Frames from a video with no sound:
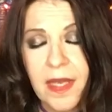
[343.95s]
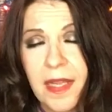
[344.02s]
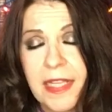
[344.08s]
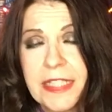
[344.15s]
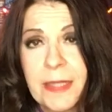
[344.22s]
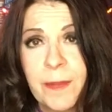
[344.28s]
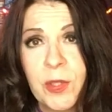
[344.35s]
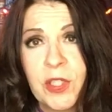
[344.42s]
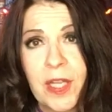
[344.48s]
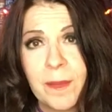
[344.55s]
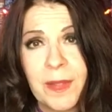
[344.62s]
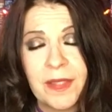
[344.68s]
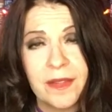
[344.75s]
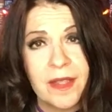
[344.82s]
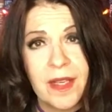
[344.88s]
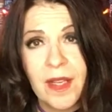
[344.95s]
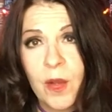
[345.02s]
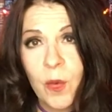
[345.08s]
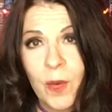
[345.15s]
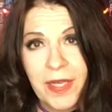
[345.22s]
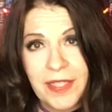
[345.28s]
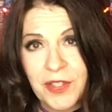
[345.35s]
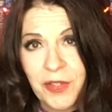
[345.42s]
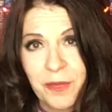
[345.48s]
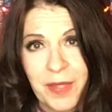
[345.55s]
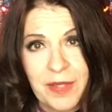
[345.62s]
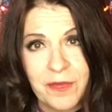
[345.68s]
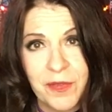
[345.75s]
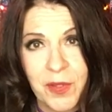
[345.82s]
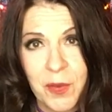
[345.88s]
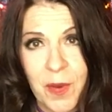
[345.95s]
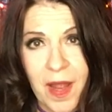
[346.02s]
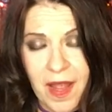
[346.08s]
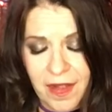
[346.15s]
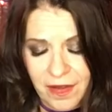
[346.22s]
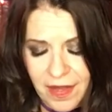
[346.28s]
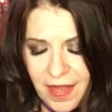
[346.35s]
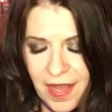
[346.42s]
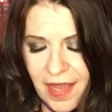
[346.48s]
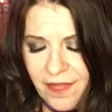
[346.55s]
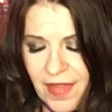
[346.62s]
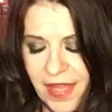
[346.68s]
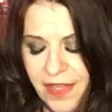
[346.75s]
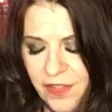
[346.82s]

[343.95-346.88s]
It's a book I've been wanting to read for a while, and that